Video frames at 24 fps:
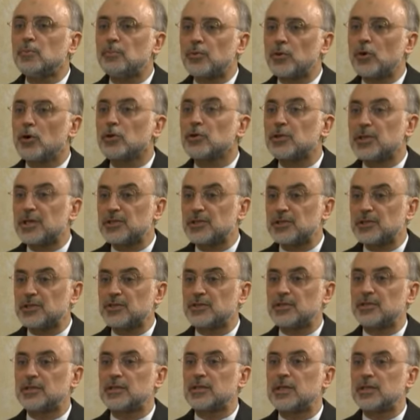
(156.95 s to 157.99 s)

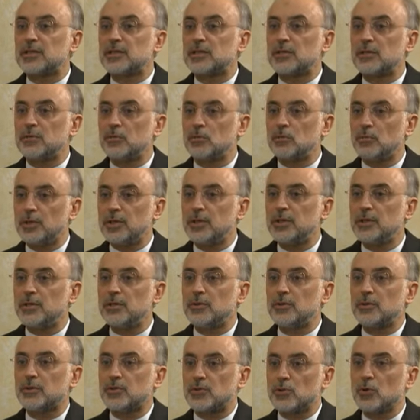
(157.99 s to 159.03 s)
protests that
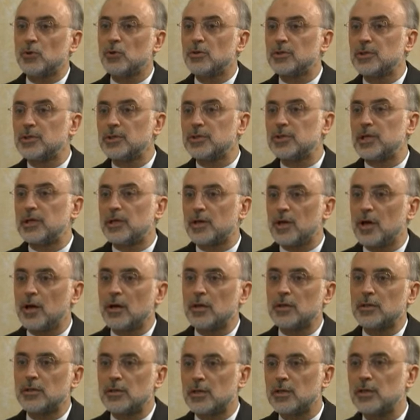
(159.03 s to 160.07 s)
we saw in
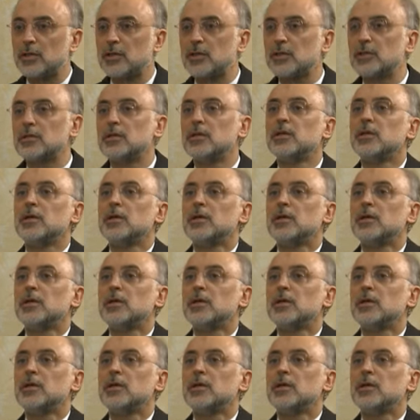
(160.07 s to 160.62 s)
Tehran